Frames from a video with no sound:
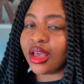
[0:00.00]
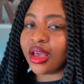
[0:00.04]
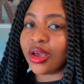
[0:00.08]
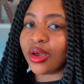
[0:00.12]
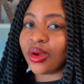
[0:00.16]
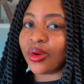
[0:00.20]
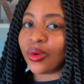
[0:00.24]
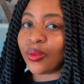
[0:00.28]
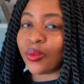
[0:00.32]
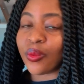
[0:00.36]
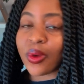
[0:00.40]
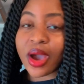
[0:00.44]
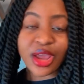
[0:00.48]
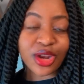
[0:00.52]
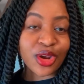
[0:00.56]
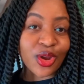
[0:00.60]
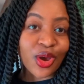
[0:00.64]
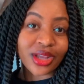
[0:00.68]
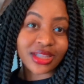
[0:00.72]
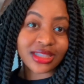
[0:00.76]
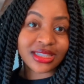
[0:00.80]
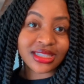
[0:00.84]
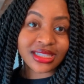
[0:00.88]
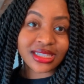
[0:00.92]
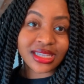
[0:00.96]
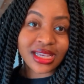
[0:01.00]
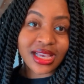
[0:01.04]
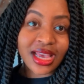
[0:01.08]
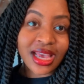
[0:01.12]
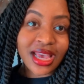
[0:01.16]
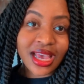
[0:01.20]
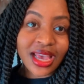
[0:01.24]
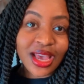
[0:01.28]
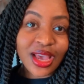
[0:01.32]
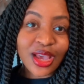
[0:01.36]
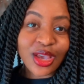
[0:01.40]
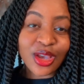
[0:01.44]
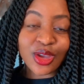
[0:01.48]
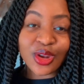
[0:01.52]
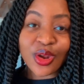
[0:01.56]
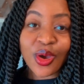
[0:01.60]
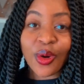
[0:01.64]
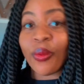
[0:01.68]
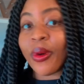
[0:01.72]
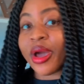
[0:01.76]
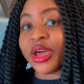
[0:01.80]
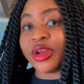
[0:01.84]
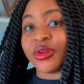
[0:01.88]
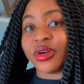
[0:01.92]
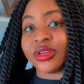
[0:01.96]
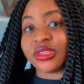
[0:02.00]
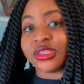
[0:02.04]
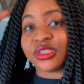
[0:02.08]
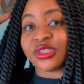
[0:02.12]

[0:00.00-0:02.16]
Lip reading: why not? You know, why not?